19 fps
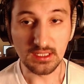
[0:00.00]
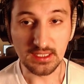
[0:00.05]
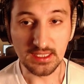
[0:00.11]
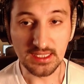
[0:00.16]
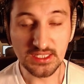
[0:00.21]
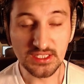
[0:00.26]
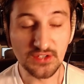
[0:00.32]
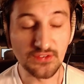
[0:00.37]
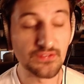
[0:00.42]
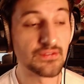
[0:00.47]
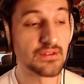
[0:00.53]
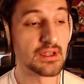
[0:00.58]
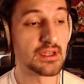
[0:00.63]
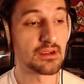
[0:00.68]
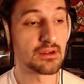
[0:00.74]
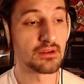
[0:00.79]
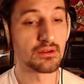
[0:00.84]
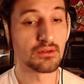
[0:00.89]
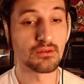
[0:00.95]

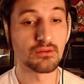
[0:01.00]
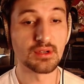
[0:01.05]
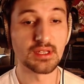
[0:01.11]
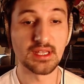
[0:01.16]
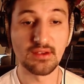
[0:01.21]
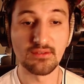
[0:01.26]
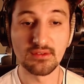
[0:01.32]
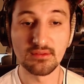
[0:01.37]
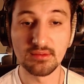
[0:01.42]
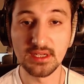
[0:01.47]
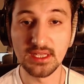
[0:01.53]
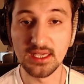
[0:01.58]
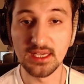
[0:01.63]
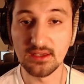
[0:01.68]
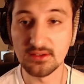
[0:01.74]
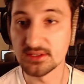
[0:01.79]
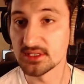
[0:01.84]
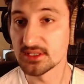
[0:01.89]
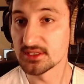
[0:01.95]
interfere with everybody
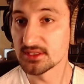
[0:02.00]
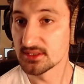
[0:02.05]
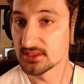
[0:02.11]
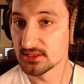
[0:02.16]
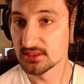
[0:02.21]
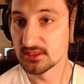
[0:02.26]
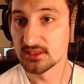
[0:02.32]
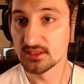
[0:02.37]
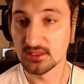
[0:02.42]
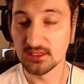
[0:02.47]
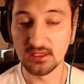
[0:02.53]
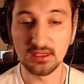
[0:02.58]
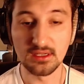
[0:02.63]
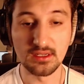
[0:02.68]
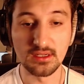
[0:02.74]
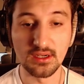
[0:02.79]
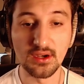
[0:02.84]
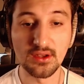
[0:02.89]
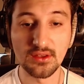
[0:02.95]
else's
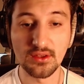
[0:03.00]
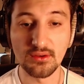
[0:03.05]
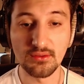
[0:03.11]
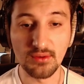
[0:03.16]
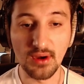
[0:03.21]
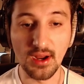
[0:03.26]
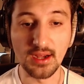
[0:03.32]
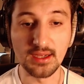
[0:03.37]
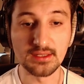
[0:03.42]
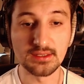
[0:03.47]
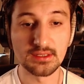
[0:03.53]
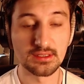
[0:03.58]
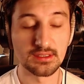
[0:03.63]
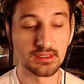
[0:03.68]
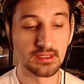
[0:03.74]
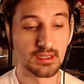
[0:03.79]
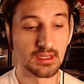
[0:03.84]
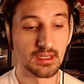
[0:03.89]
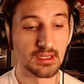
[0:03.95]
other rights.
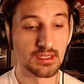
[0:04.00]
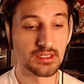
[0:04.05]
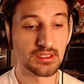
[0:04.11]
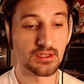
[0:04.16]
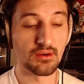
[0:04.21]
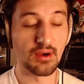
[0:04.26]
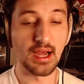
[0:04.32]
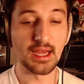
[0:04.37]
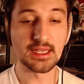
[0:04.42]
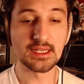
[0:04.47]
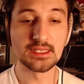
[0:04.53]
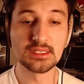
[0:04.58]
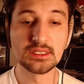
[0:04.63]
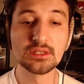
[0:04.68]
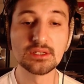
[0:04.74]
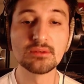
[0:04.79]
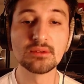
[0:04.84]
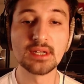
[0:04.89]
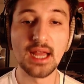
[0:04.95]
So I can
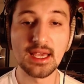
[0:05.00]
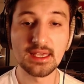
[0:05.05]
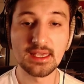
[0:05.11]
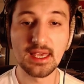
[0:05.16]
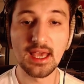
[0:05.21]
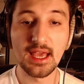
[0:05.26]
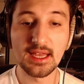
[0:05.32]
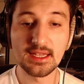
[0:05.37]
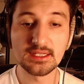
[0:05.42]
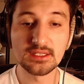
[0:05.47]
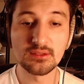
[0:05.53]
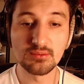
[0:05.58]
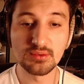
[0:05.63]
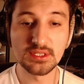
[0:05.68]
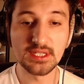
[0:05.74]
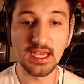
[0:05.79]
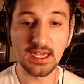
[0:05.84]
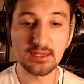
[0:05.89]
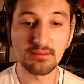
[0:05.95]
do what I can to
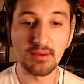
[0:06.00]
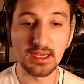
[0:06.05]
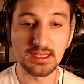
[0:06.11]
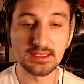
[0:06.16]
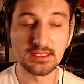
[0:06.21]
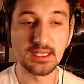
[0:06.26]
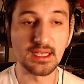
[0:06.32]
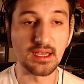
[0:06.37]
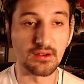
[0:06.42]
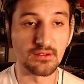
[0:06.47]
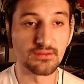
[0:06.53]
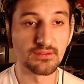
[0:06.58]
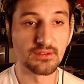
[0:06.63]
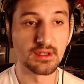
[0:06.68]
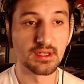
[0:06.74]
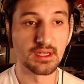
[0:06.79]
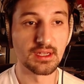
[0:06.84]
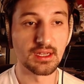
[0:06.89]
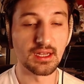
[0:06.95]
protect myself,
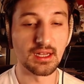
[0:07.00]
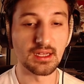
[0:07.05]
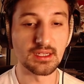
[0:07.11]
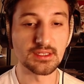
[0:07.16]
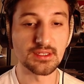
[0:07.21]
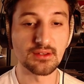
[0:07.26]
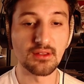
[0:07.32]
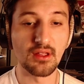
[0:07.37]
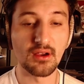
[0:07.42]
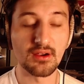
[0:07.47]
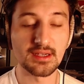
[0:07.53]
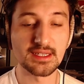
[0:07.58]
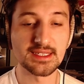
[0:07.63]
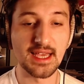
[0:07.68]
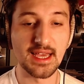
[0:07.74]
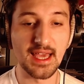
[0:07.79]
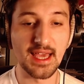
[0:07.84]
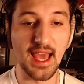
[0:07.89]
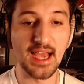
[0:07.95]
so long
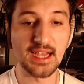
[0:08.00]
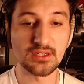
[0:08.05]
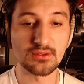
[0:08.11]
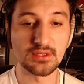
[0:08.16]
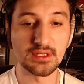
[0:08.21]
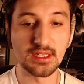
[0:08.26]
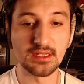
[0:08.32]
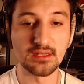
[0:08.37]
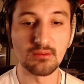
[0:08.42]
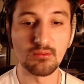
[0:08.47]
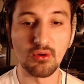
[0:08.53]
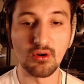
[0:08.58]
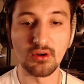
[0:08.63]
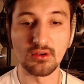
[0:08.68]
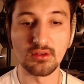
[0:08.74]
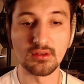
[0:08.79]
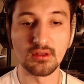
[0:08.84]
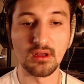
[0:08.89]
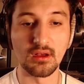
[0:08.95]
as I act within the
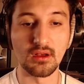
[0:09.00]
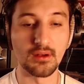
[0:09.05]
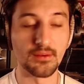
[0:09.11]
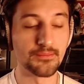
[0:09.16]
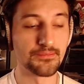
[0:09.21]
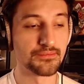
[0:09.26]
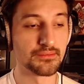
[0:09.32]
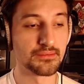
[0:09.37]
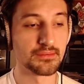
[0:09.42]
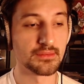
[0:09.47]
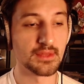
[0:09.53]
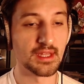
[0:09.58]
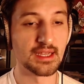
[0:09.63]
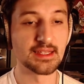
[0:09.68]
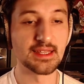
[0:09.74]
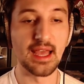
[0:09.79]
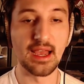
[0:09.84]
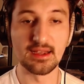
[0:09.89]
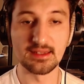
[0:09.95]
moral law.
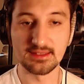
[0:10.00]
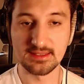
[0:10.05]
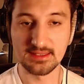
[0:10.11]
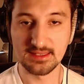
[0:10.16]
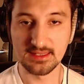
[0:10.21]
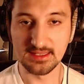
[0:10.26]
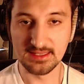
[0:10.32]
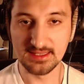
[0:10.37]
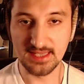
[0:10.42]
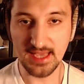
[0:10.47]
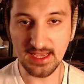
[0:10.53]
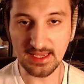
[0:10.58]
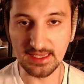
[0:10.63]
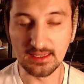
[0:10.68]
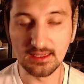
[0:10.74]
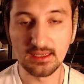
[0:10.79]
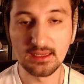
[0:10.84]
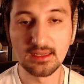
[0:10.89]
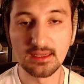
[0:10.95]
That's the
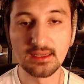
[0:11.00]
second